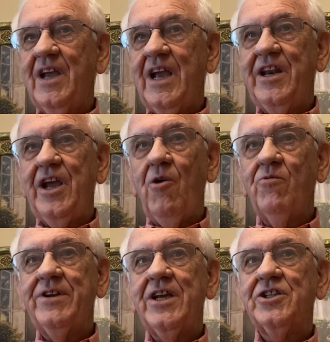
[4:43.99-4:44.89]
In the
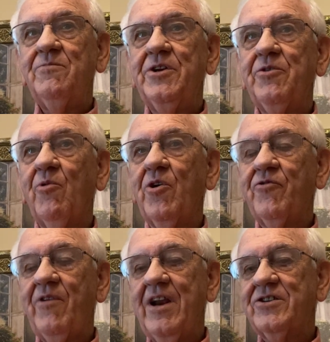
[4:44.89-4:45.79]
Old Testament, the
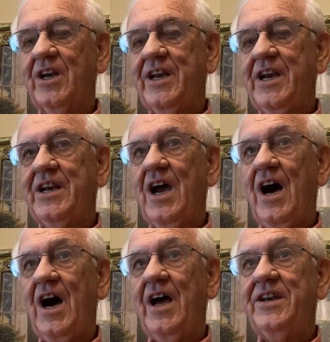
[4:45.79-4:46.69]
word translated
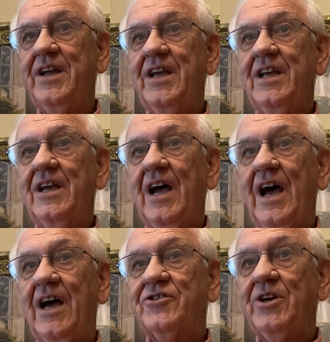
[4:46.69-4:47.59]
God
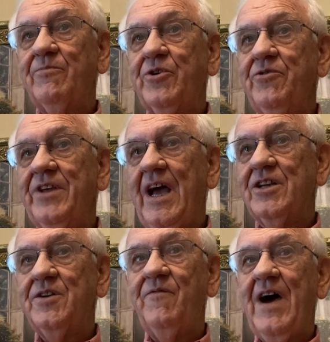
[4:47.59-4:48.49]
uh, some
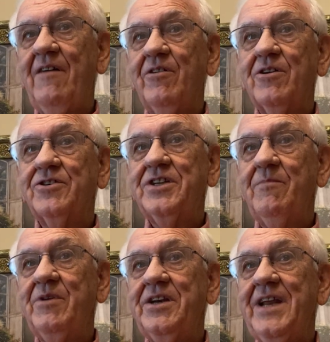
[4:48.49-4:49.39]

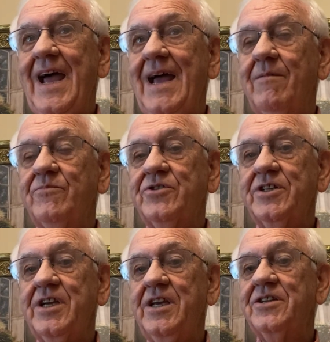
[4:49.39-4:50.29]
2,570 times
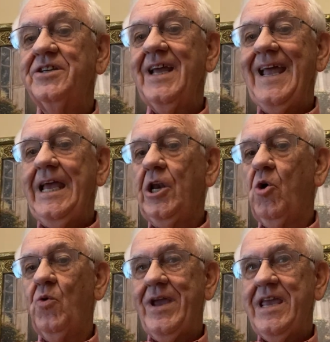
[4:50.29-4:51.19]
is
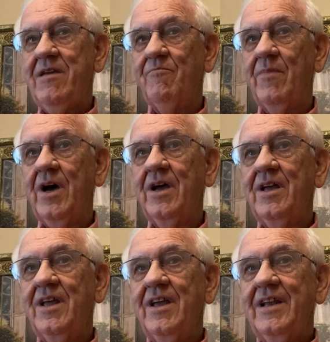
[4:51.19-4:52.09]
Elohim.
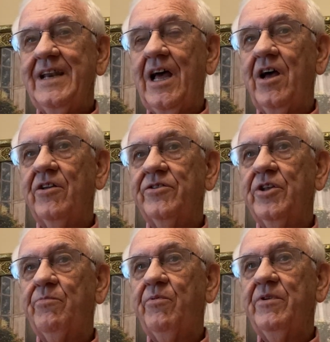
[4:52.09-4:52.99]
Now,
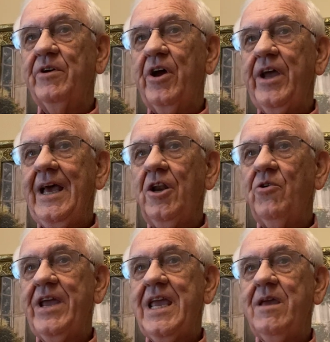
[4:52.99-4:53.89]
the uh,
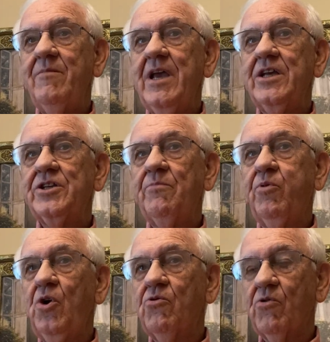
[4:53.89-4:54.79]
Elohim is a
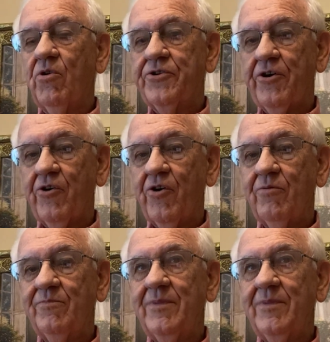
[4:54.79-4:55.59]
plural term.